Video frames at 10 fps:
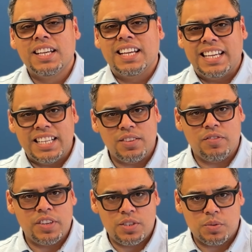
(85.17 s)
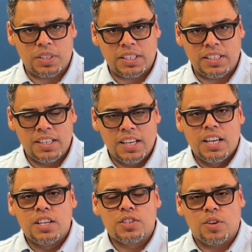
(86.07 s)
individually.
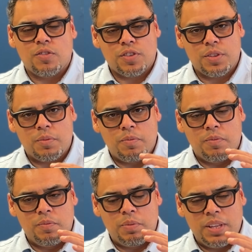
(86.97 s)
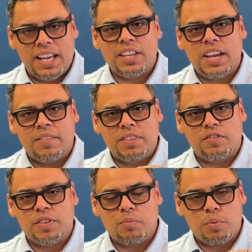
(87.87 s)
So for the plant, you have
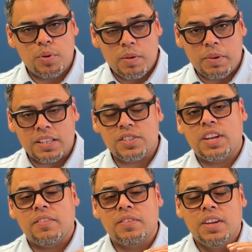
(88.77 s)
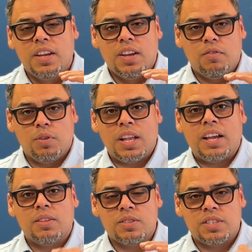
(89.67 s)
different primings. You have
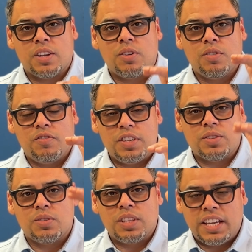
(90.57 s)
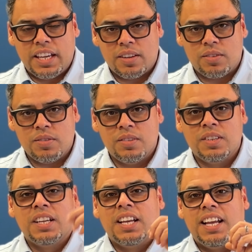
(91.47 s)
volado, seco, viso, ligero.
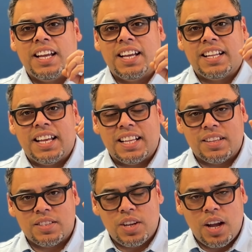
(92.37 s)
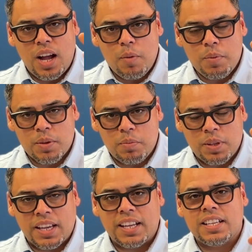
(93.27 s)
And at the top of the
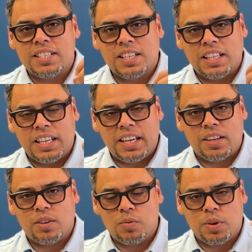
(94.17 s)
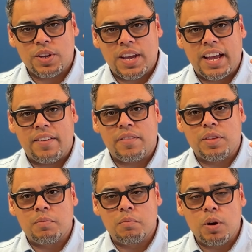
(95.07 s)
plant is the ligero, where you
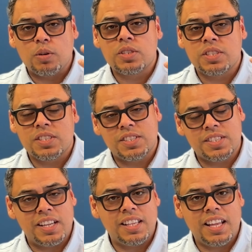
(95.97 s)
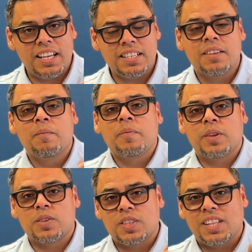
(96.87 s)
have the most sunlight.
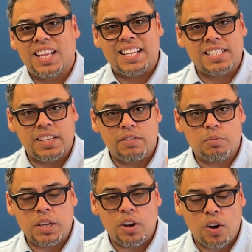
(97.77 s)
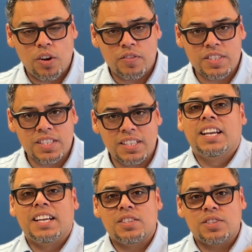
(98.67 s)
Those are the last leaves being
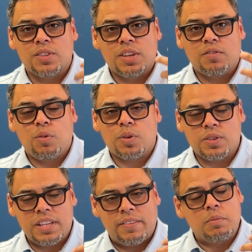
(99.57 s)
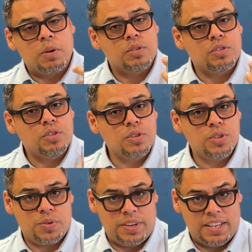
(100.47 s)
harvested. And so therefore, those have the most
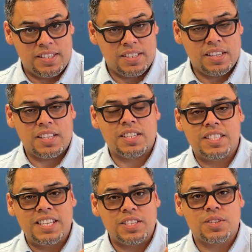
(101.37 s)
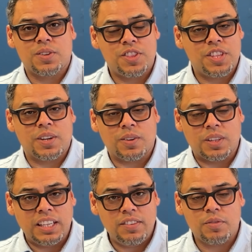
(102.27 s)
nutrients. It's a denser, thicker
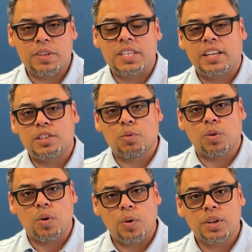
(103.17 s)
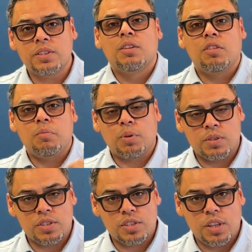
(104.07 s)
leaf, retains more oils, and
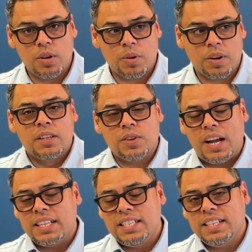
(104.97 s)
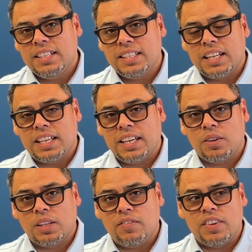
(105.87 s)
burns slower. So ideally, the
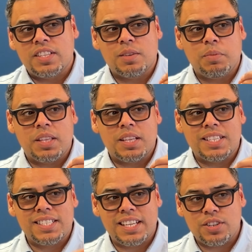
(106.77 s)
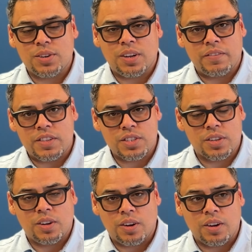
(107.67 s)
ligero leaf ends up in the center of the
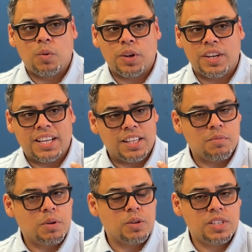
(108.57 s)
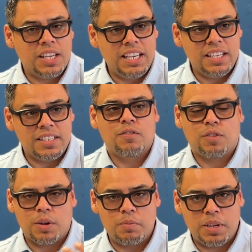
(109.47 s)
cigar, where you're going to get the most heat
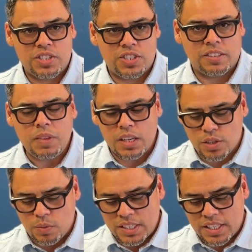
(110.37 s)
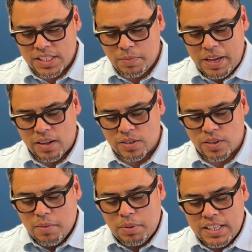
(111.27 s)
for combustion. So once the tobaccos
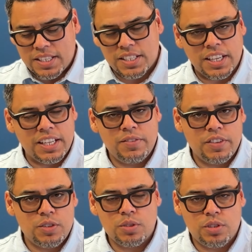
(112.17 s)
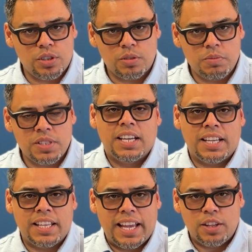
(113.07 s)
are placed into individual tubes
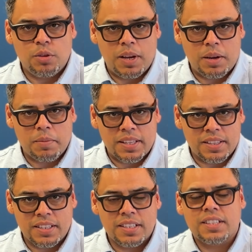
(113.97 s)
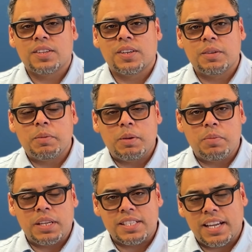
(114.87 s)
in the entubar method, they're going to be
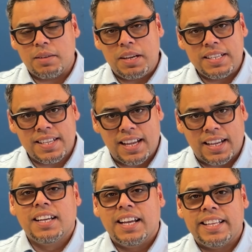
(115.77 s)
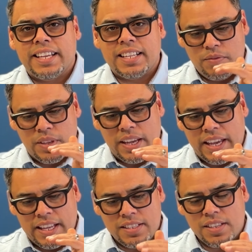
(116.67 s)
placed side by side, and then the
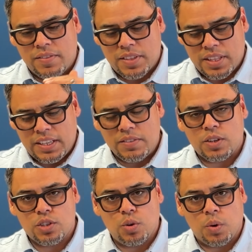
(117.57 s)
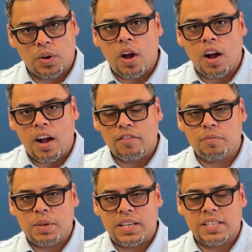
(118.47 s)
ends of the leaves are torn off
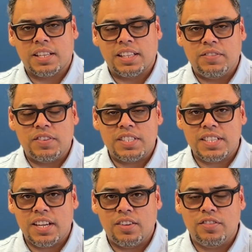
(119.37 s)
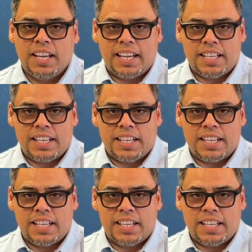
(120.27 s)
because the leaf itself, as